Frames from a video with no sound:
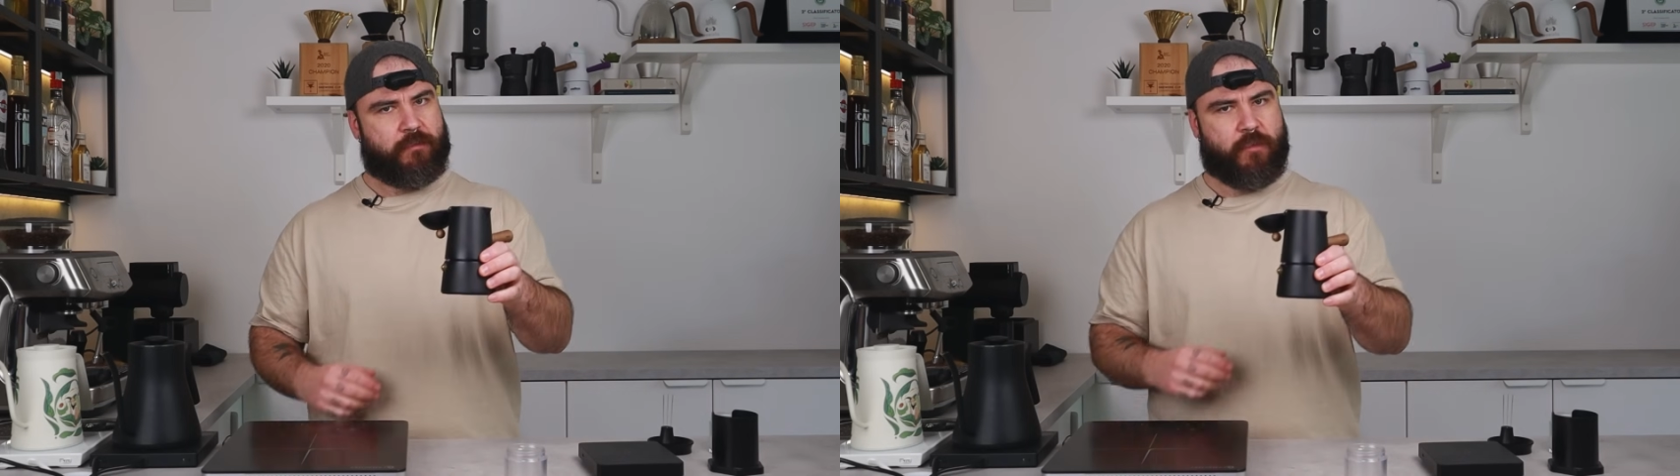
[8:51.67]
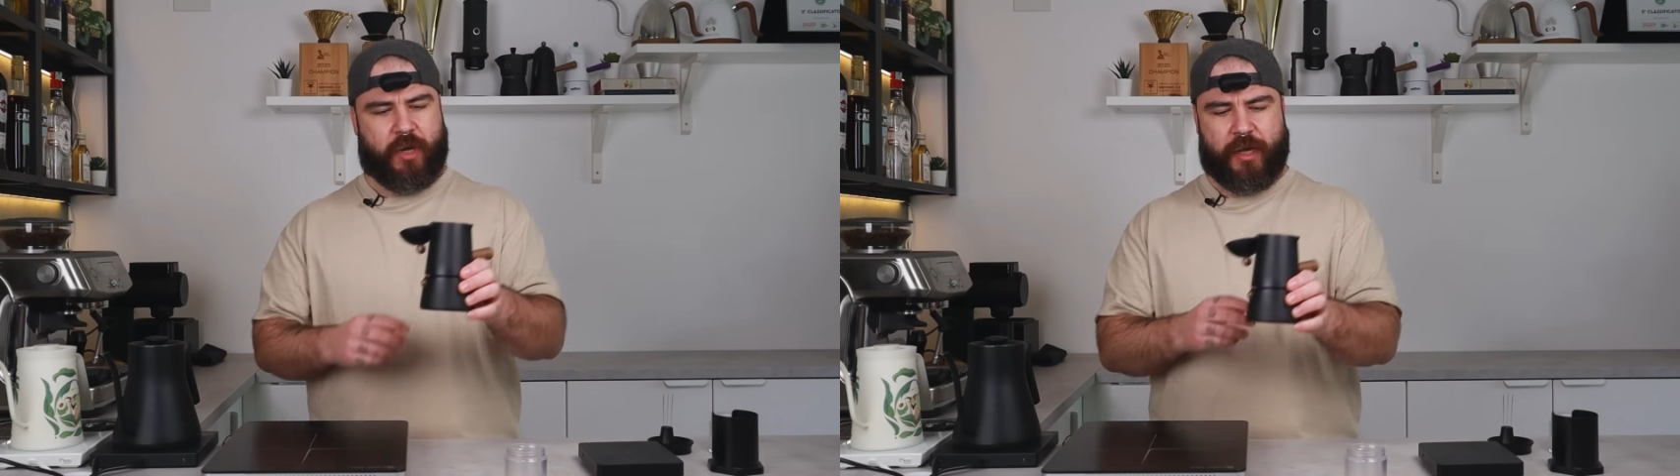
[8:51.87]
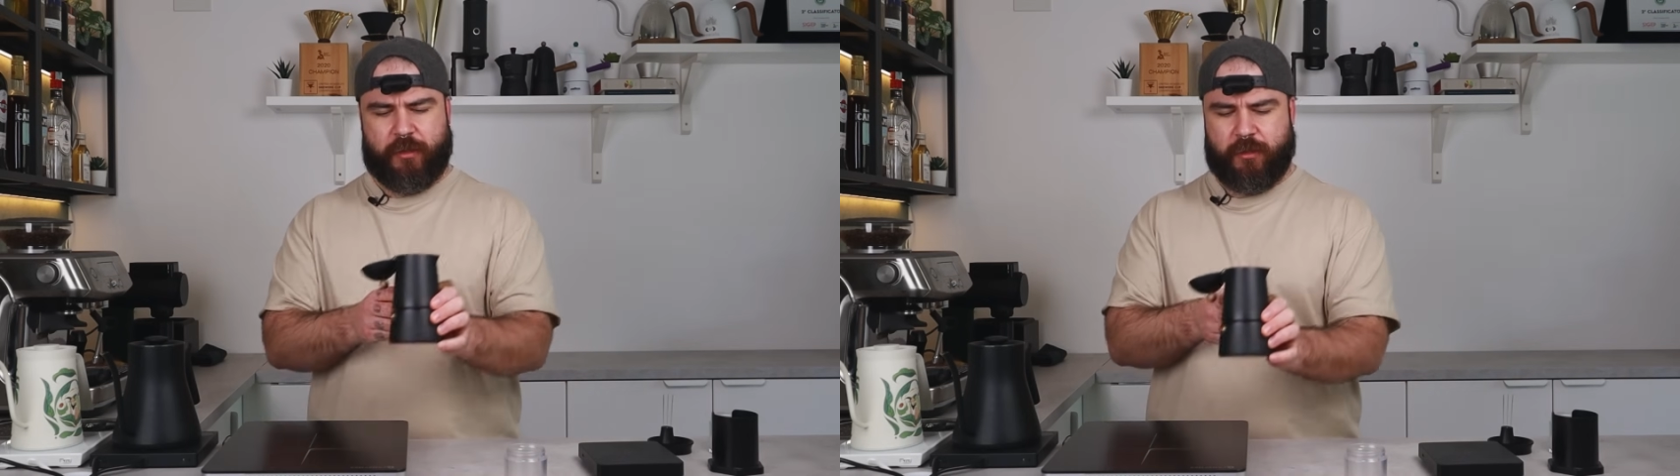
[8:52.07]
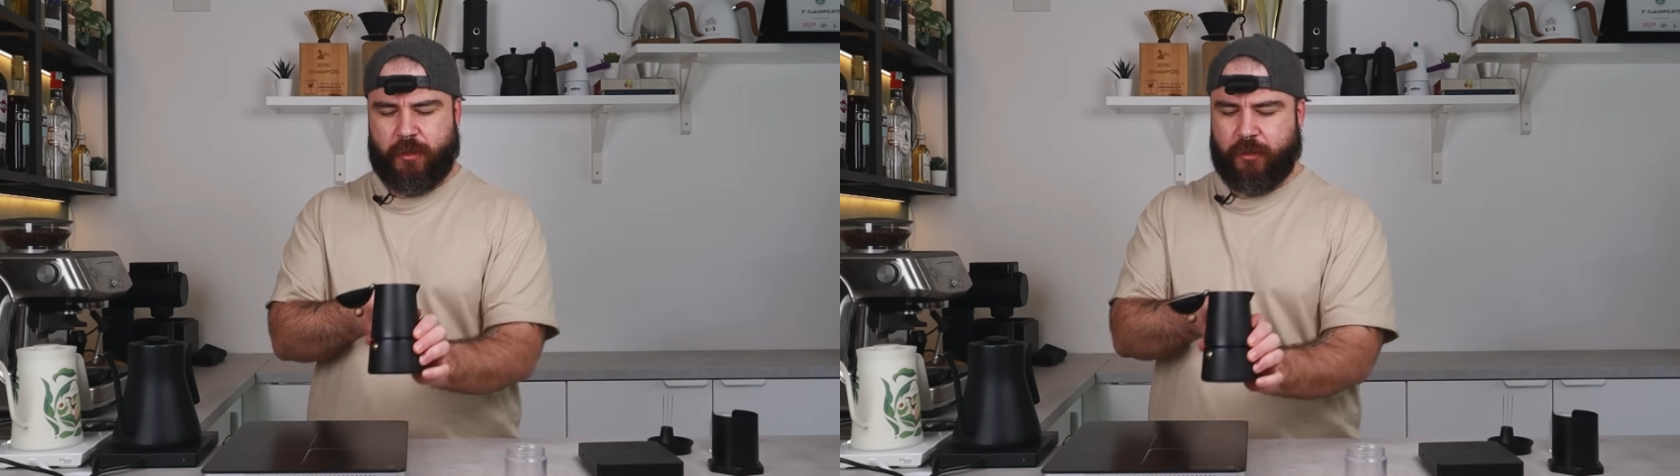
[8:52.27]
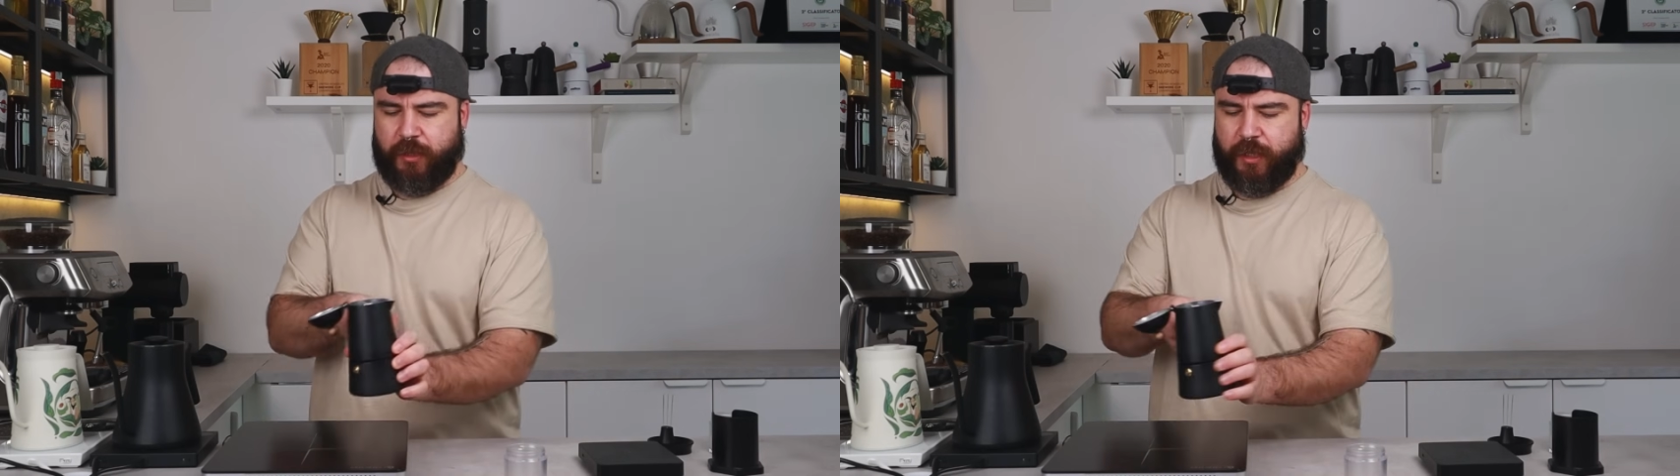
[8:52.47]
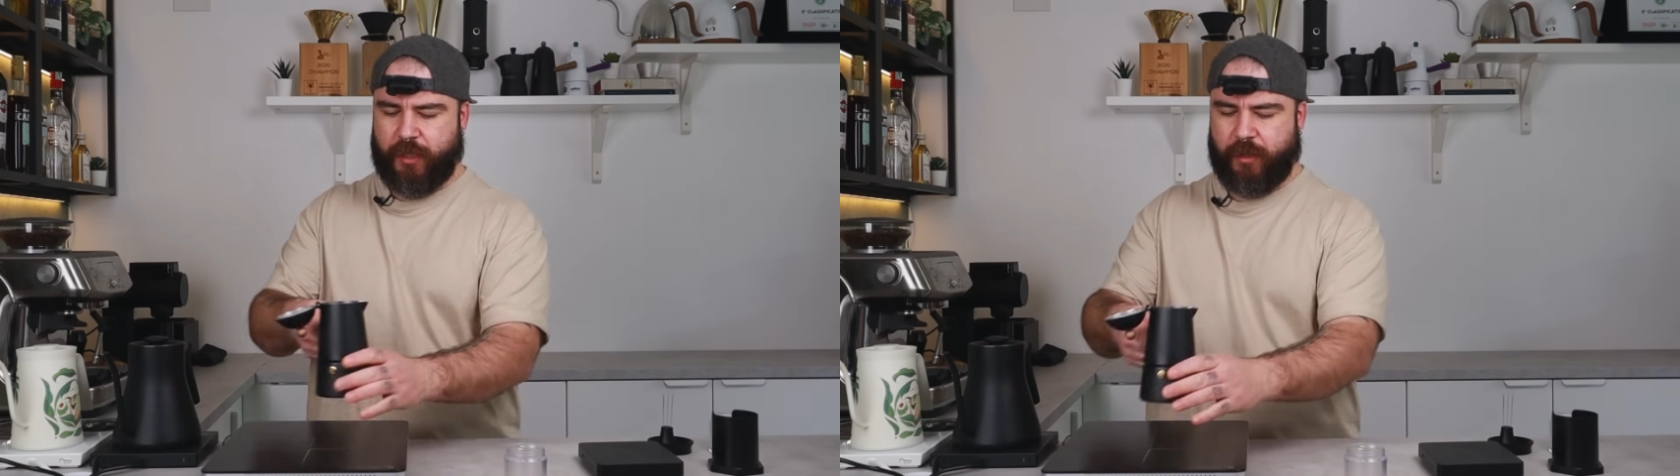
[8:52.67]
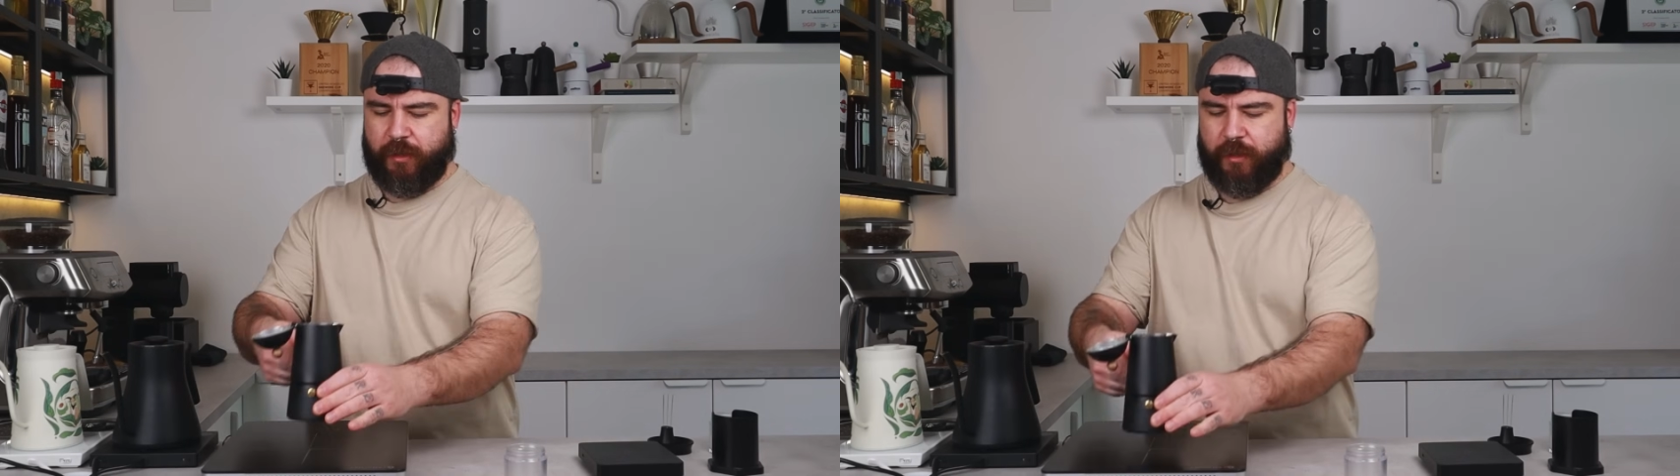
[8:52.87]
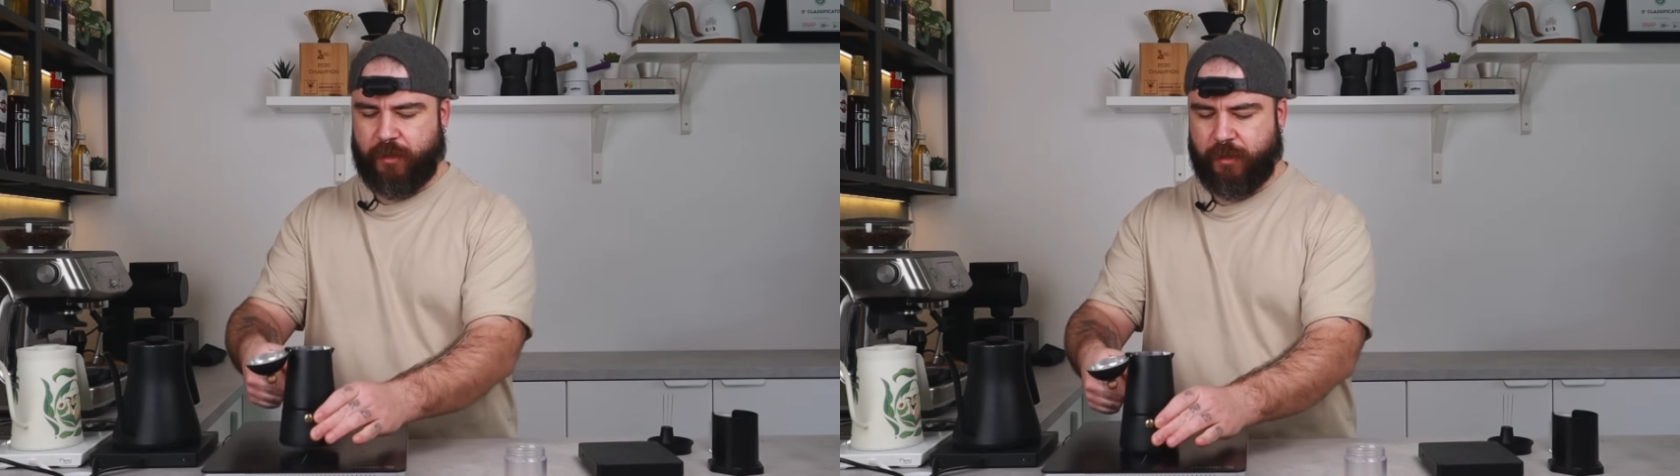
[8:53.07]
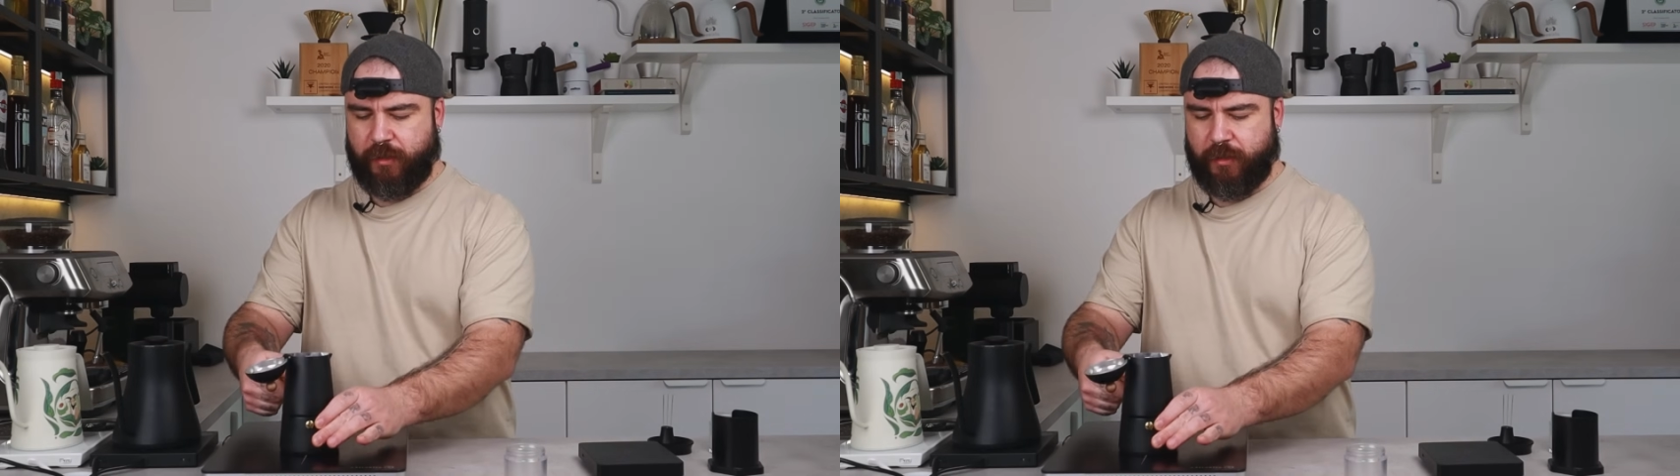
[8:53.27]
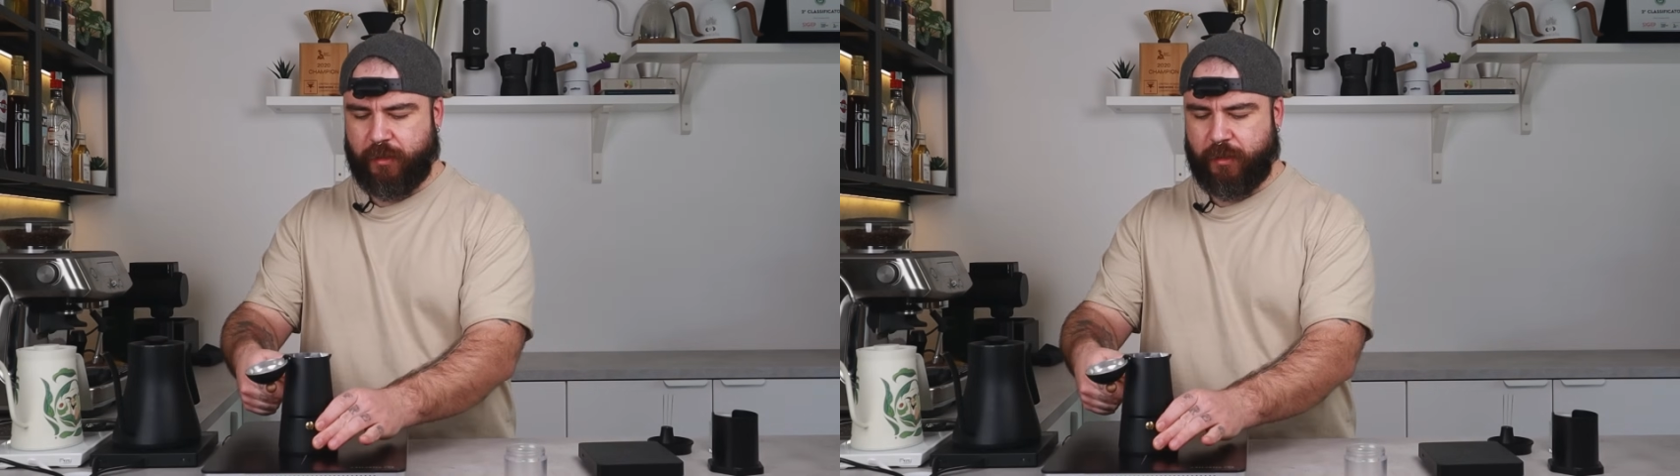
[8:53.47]
moka on the
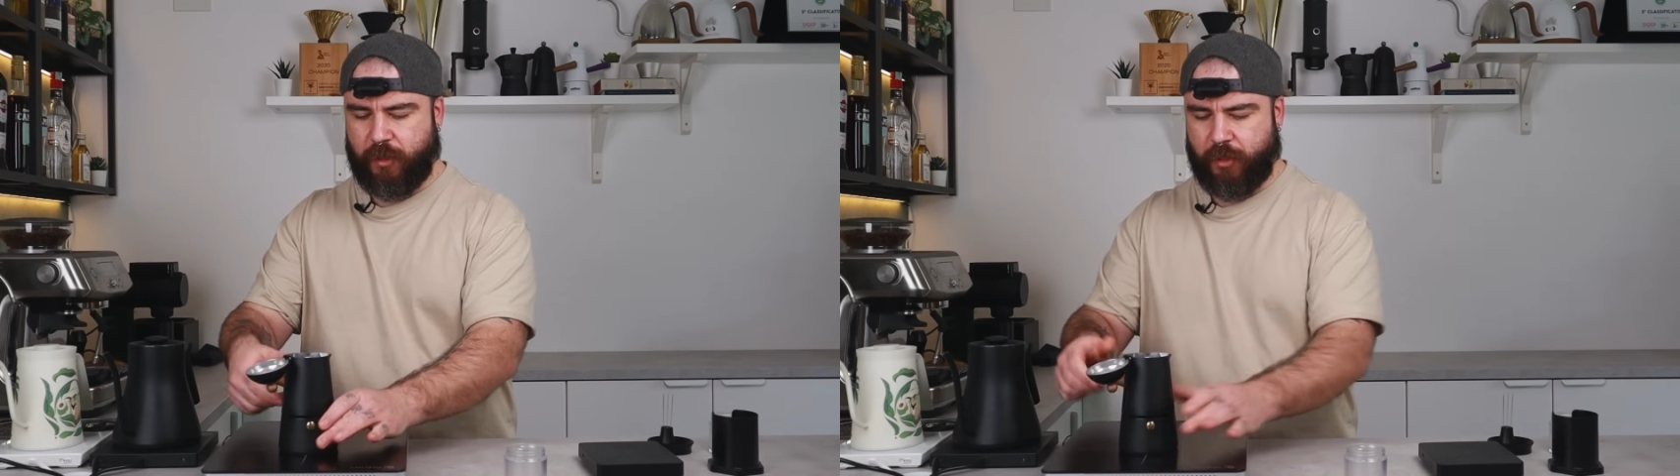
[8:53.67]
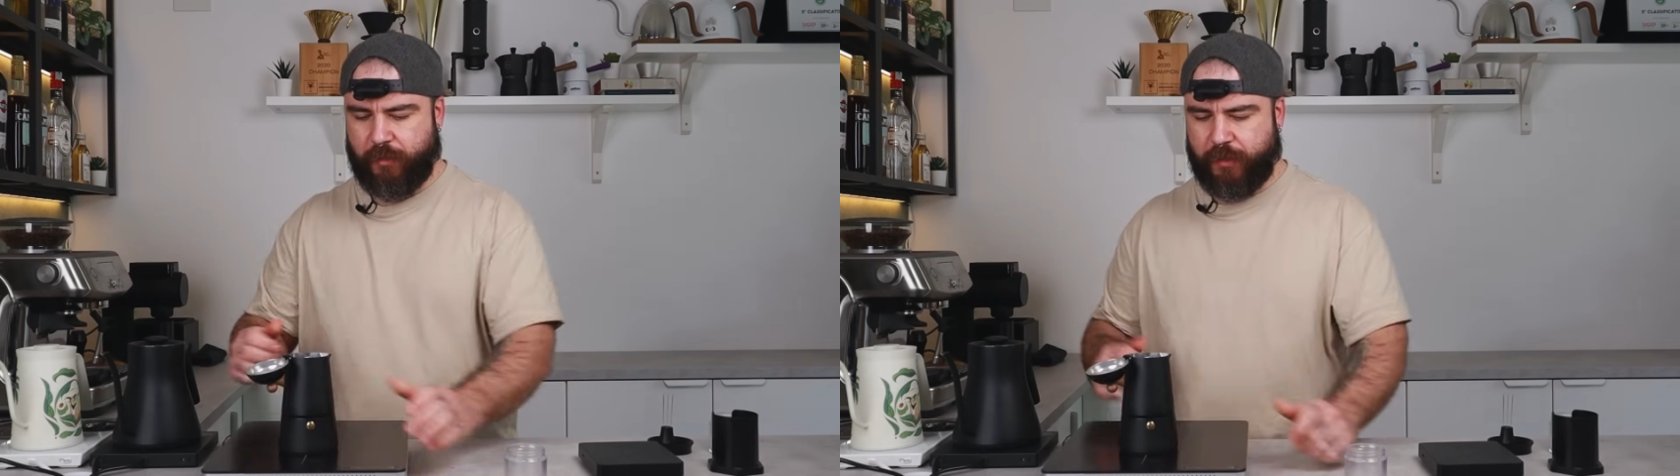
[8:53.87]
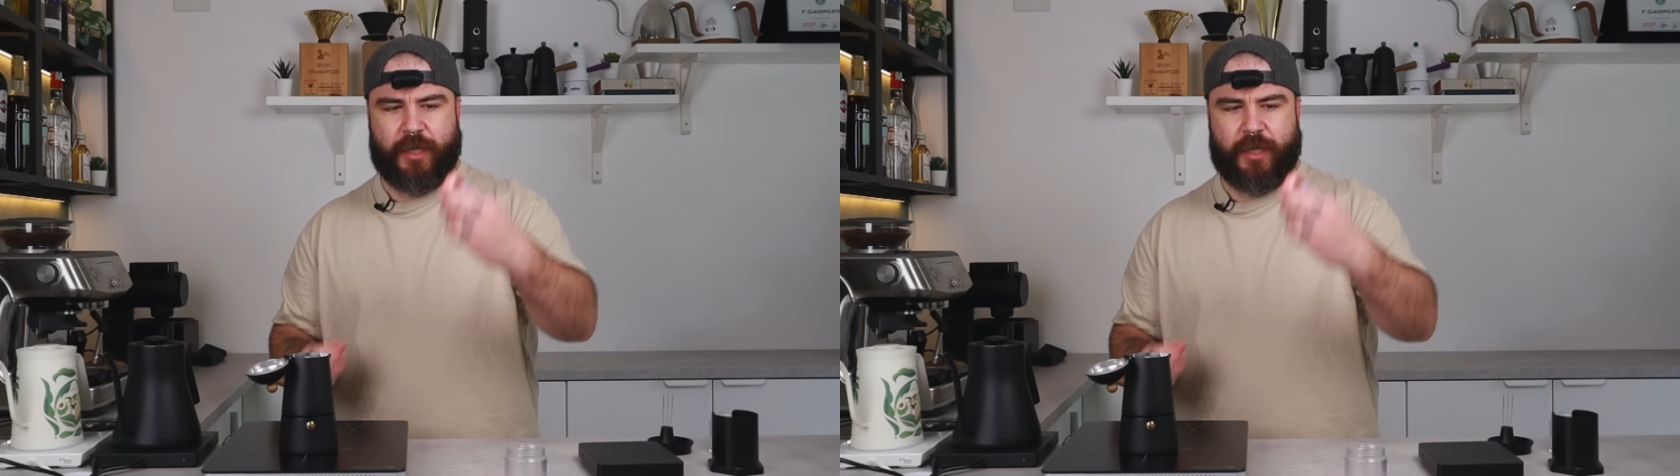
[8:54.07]
hob.